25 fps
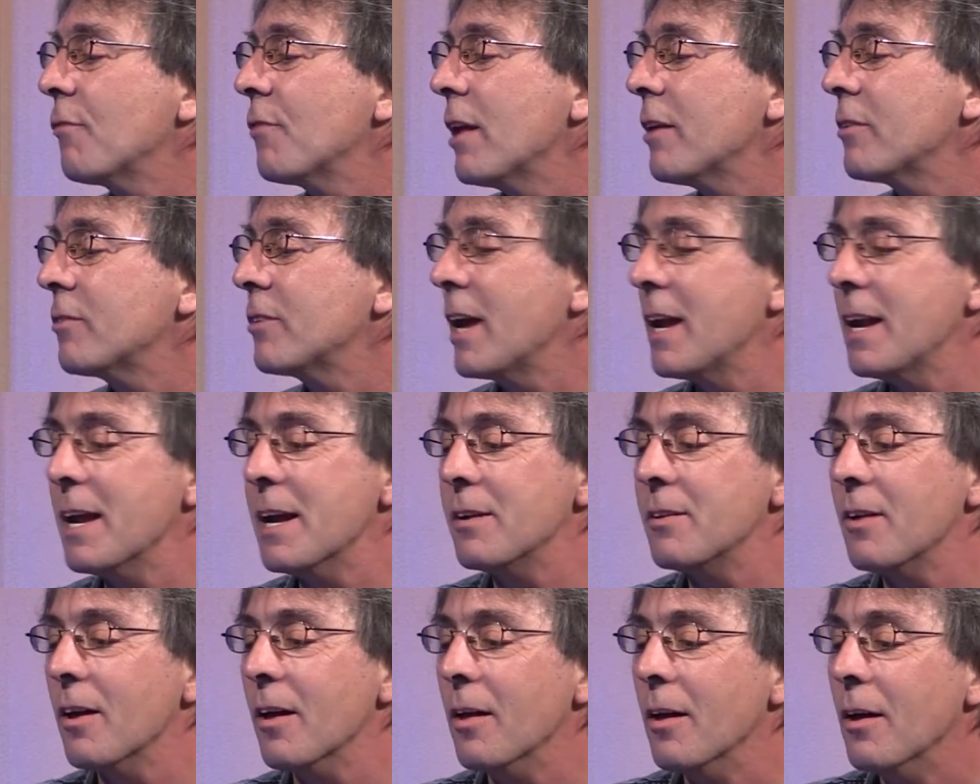Let's get
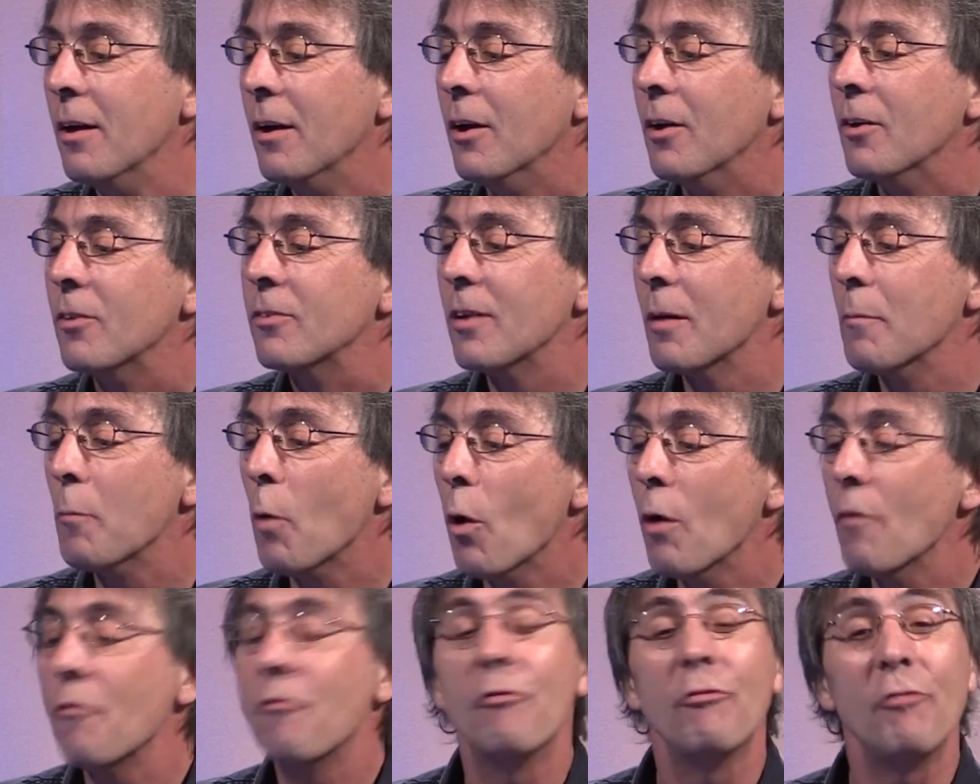into some
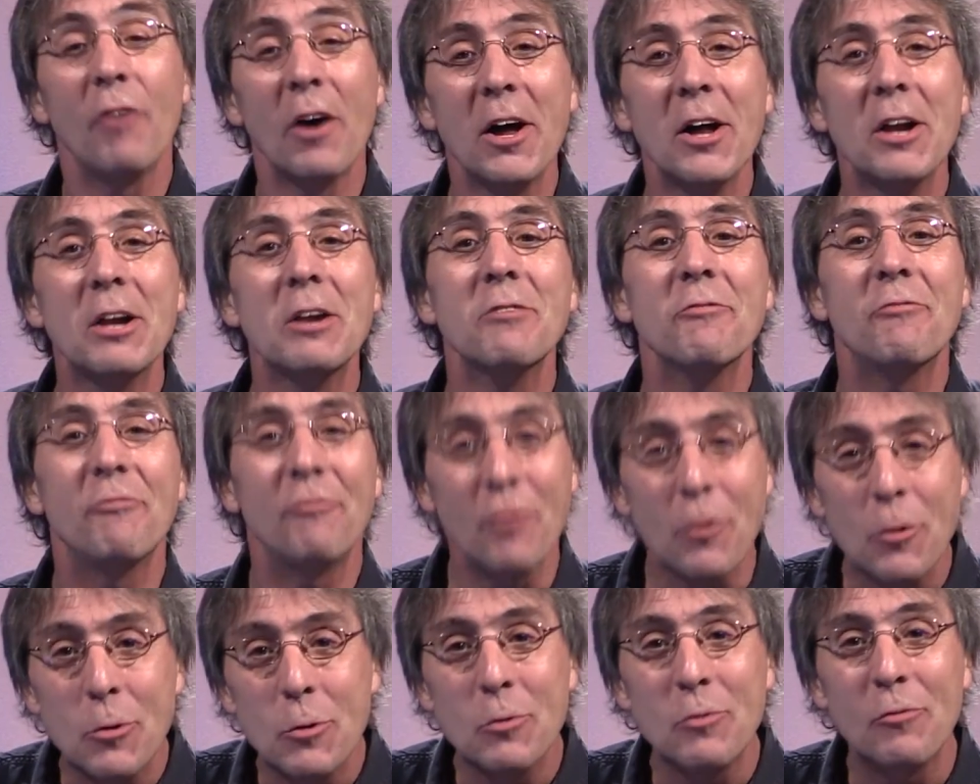more fun
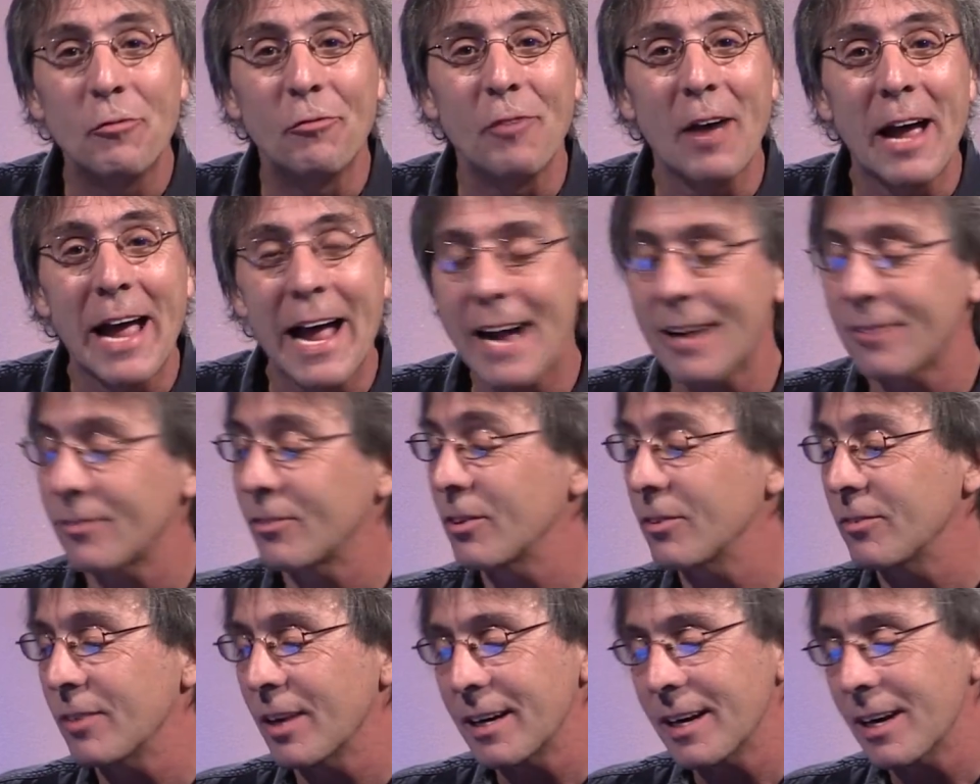food facts,
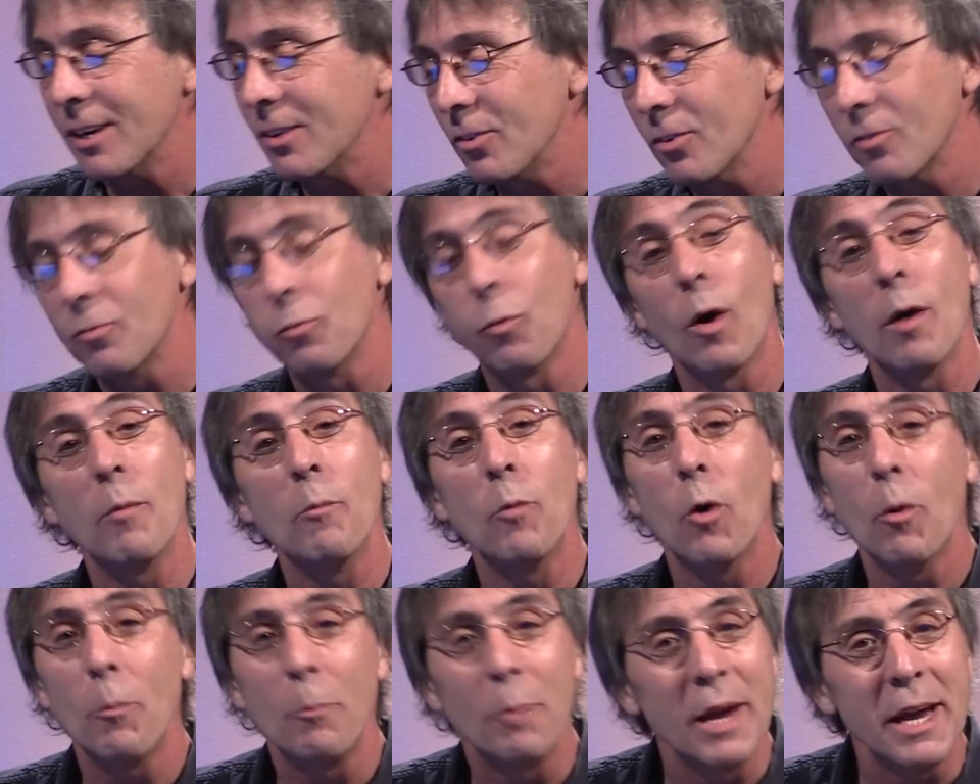because I got just one
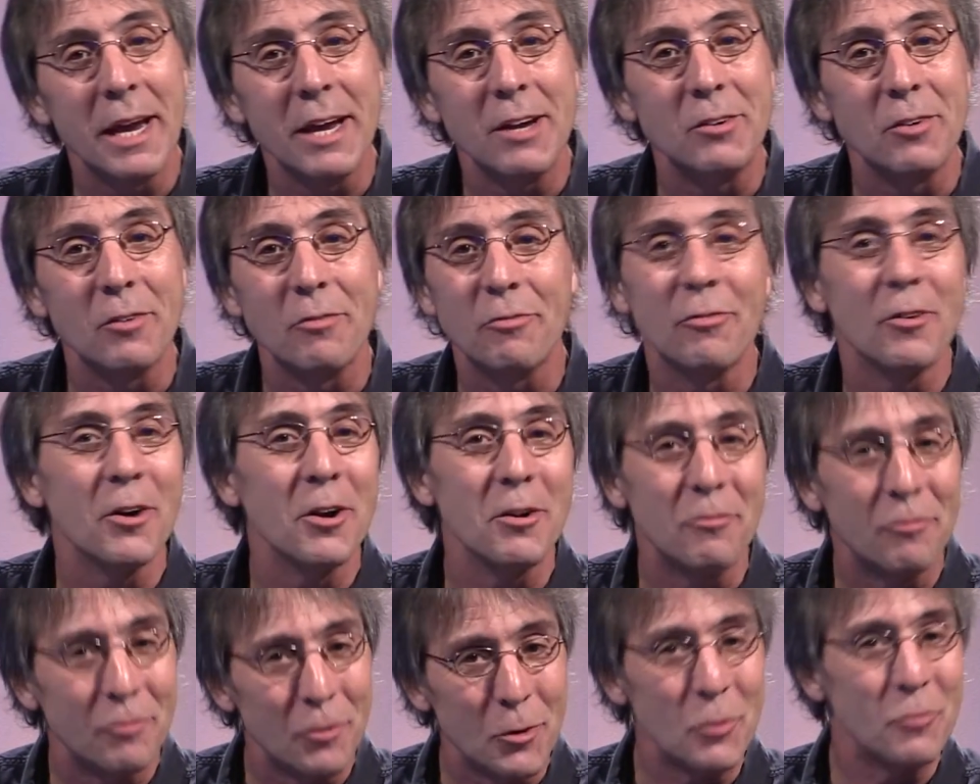more page of
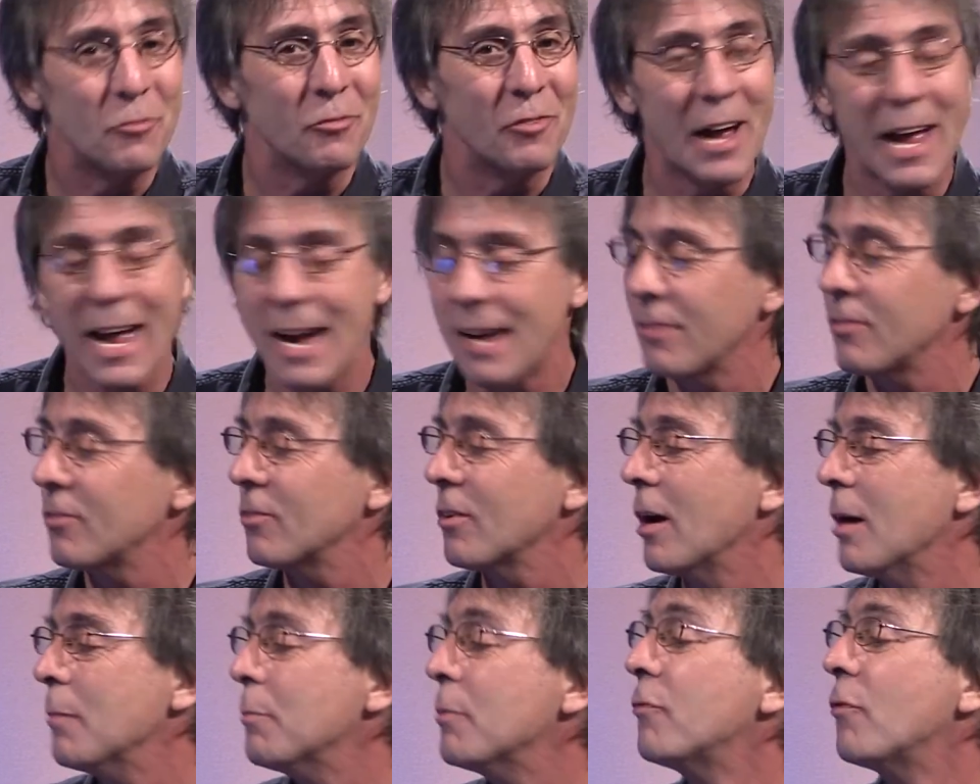fun food facts
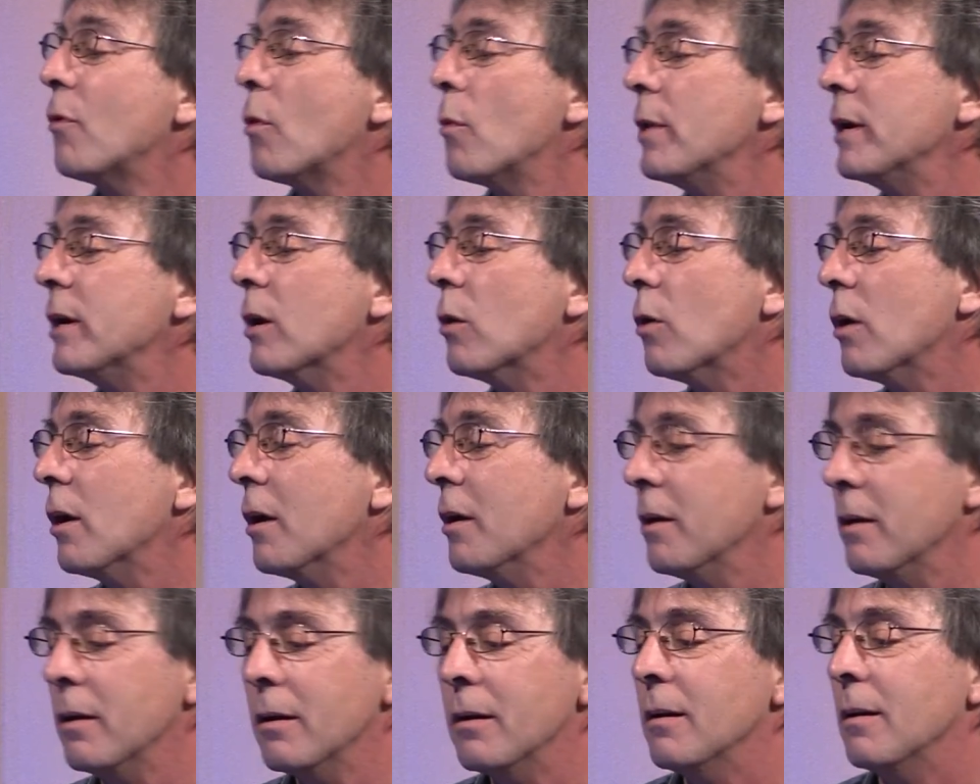before we go
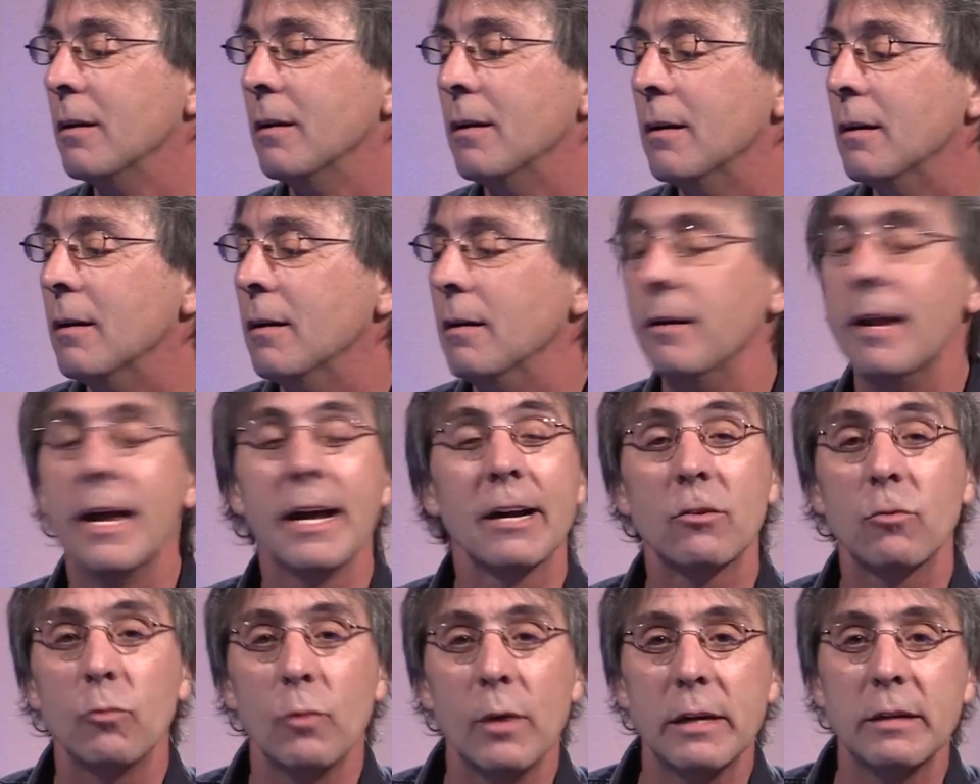on
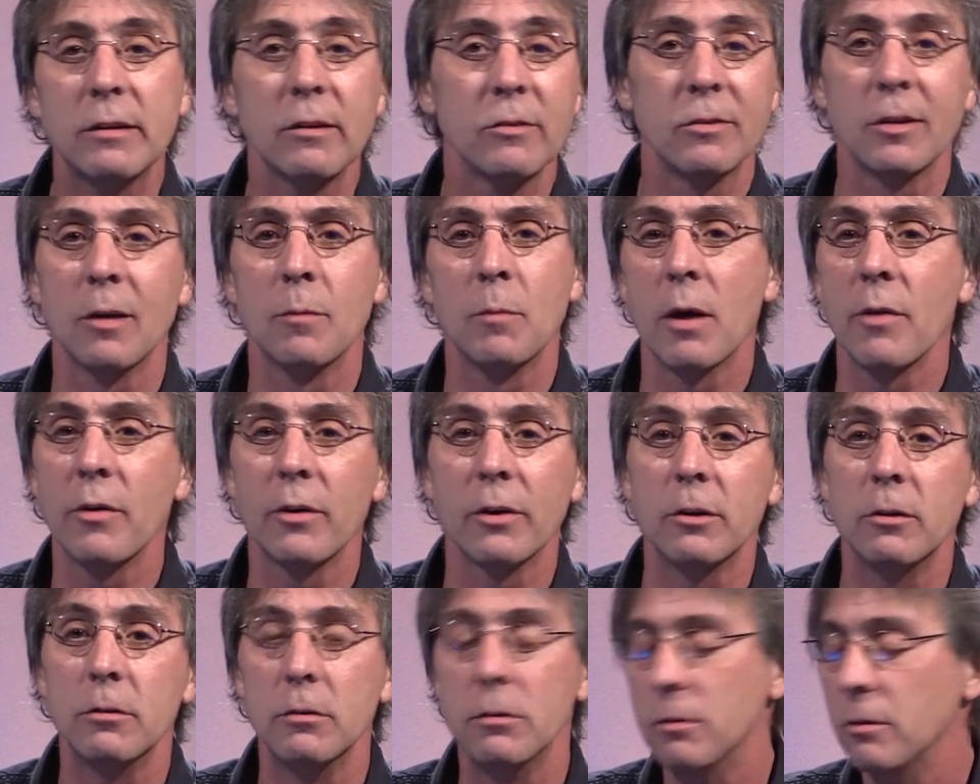next week to some
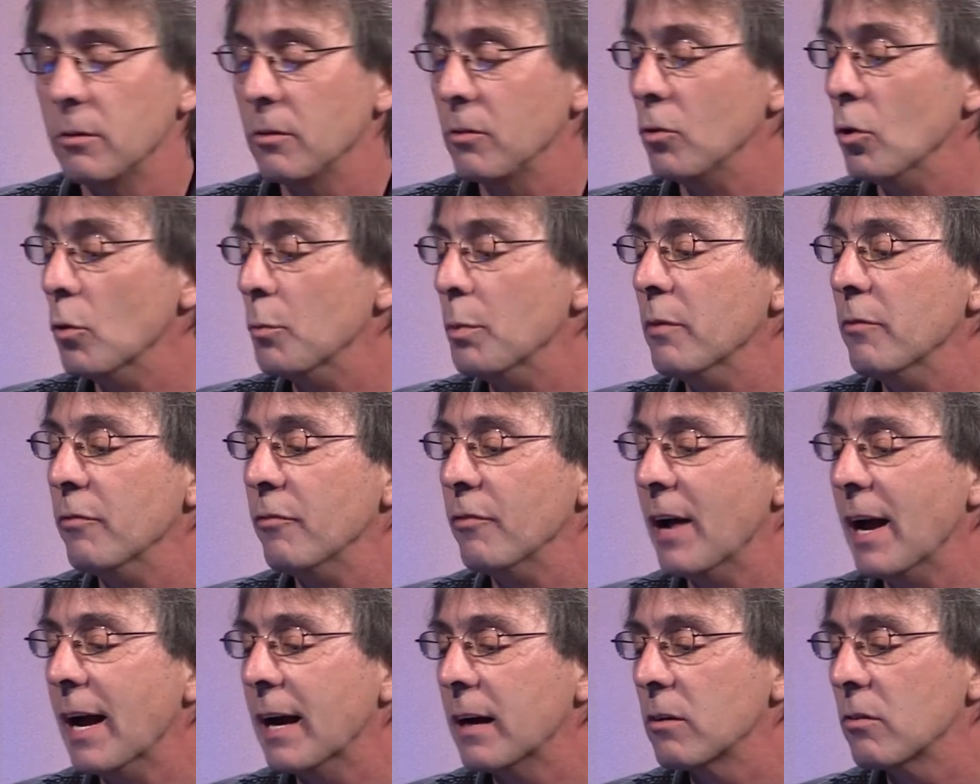other stupid
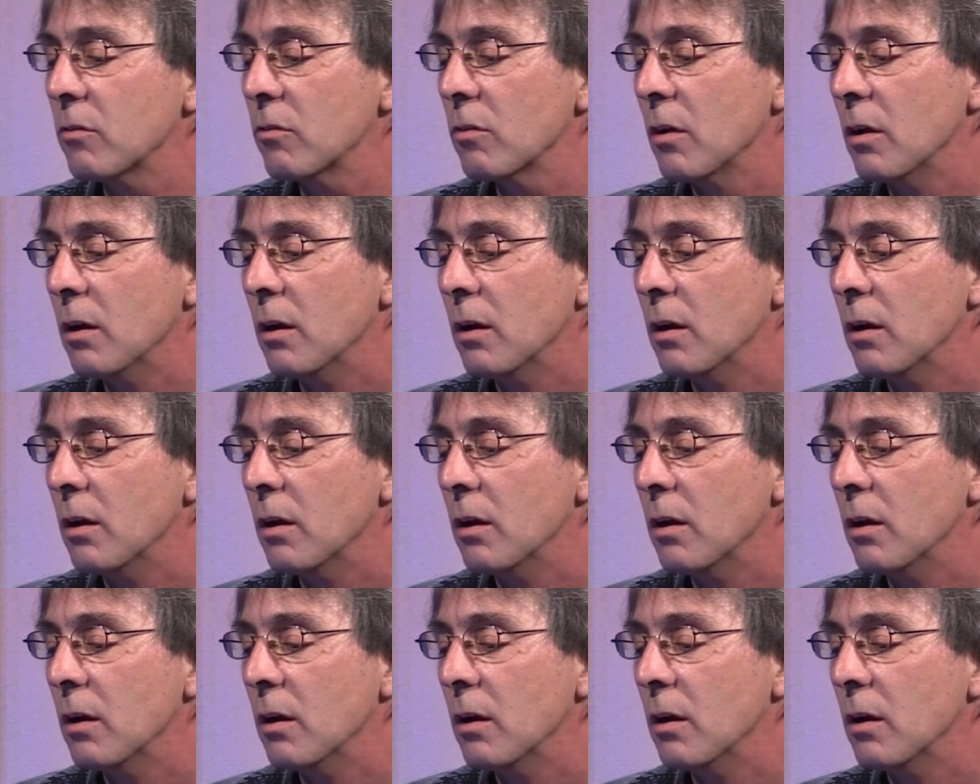facts.